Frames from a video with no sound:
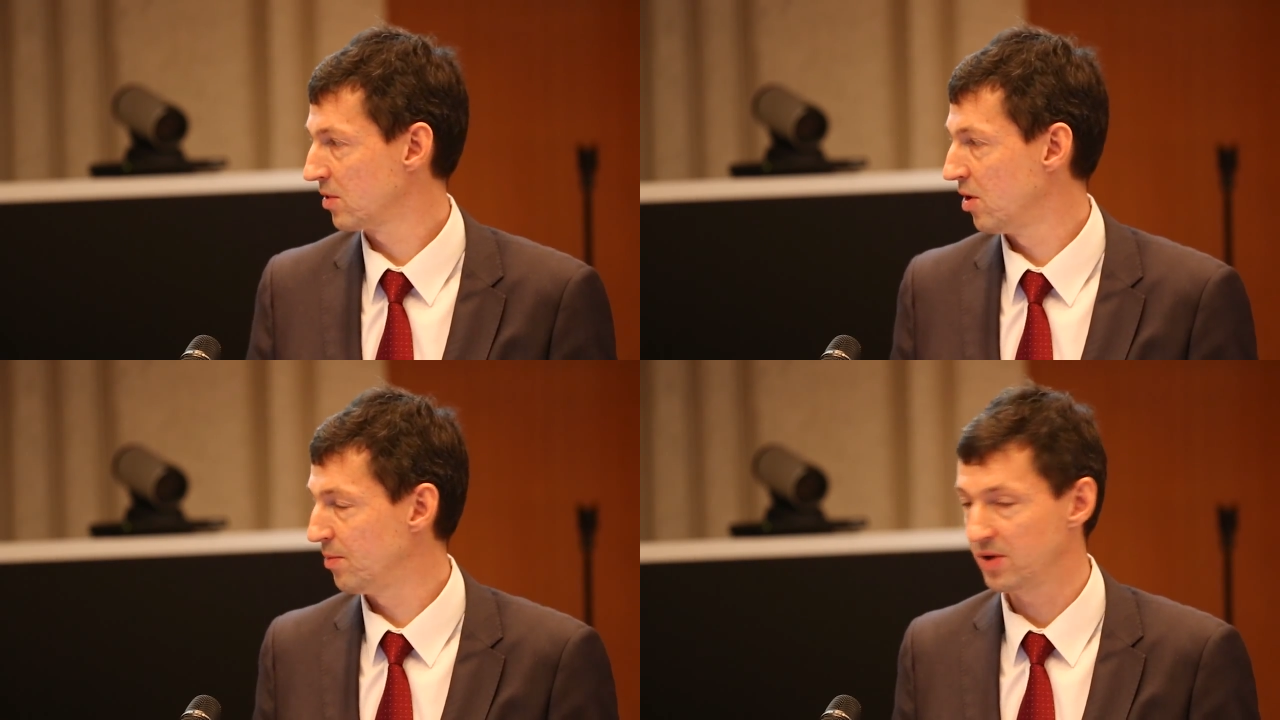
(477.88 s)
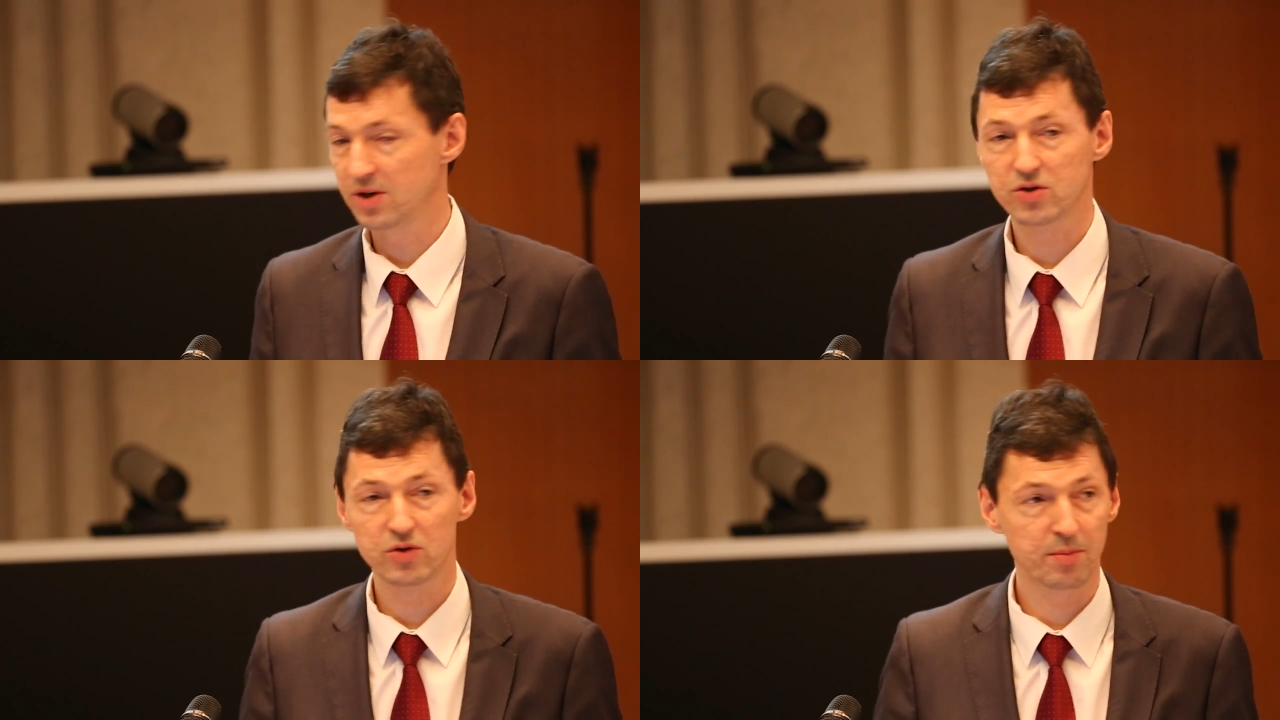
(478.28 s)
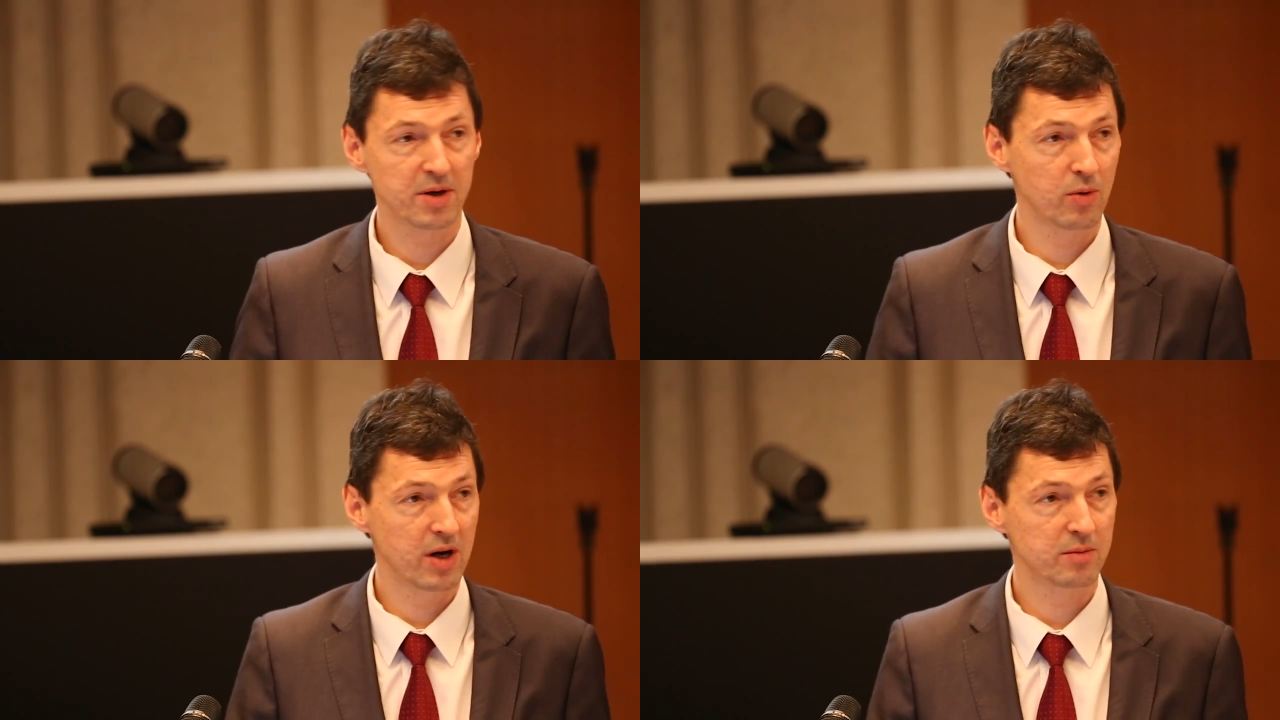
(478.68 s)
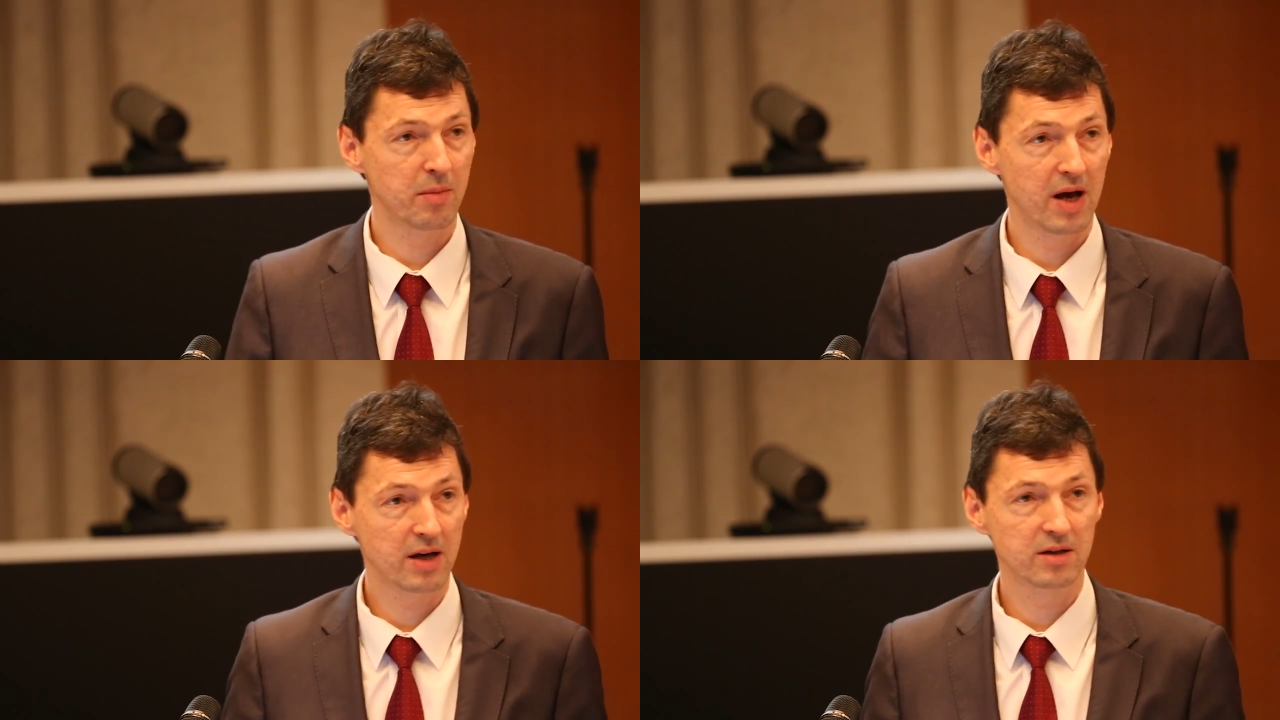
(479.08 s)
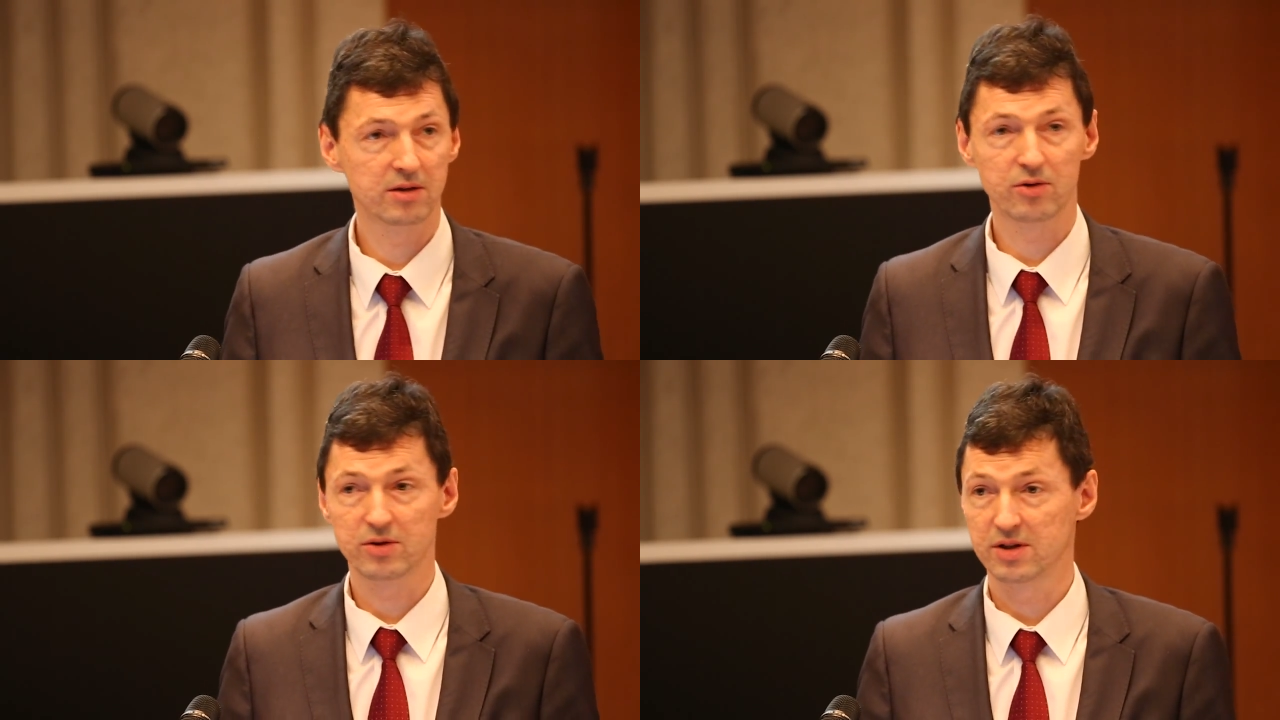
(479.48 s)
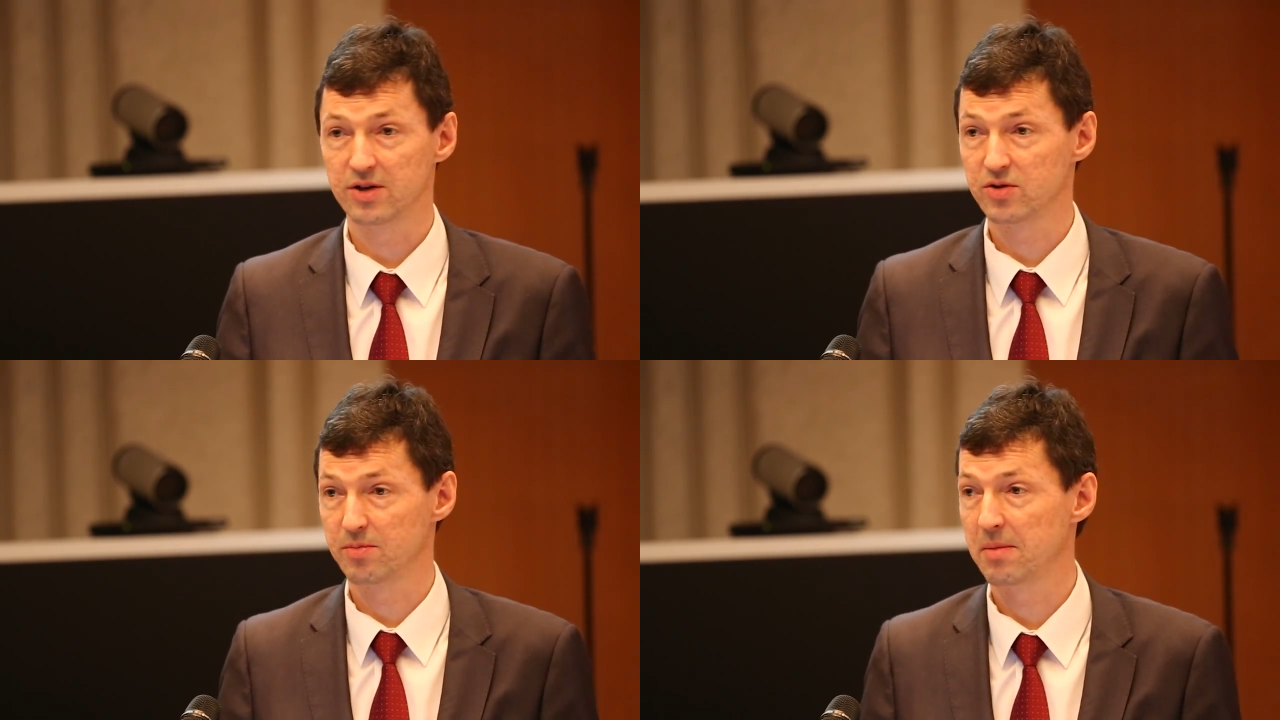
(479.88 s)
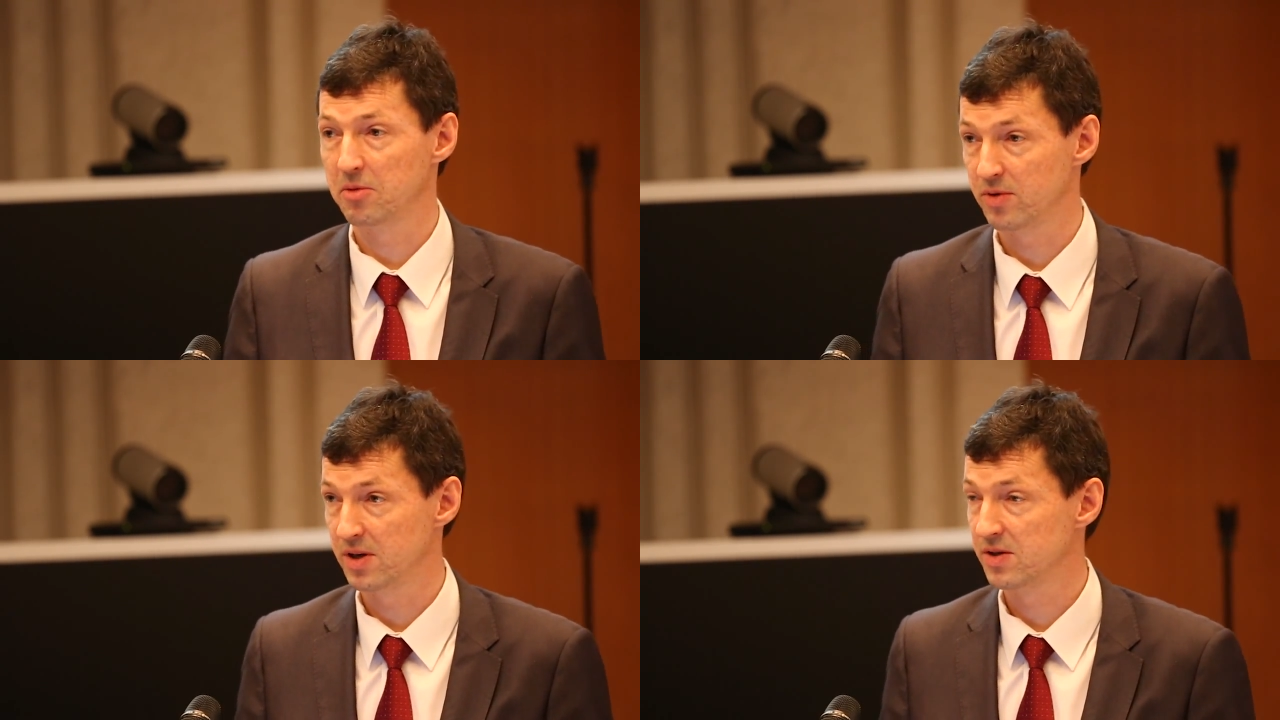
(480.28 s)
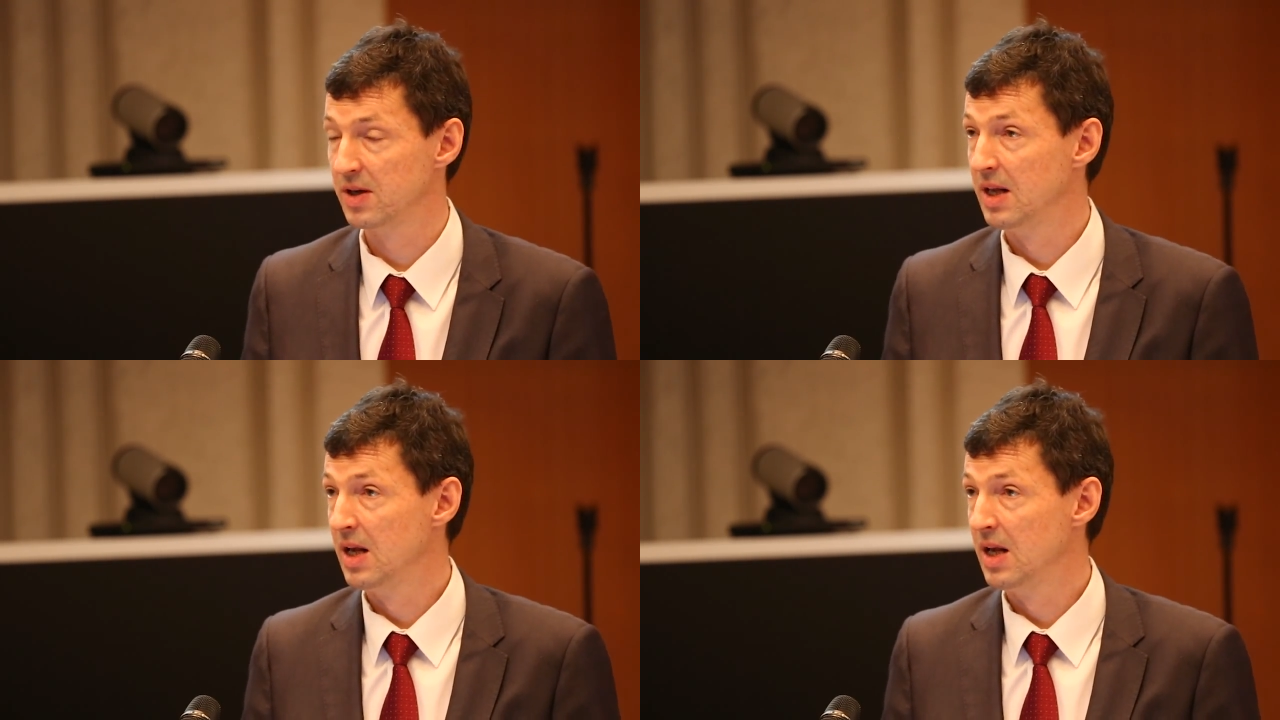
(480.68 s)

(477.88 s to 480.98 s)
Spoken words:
company should provide back translation memories.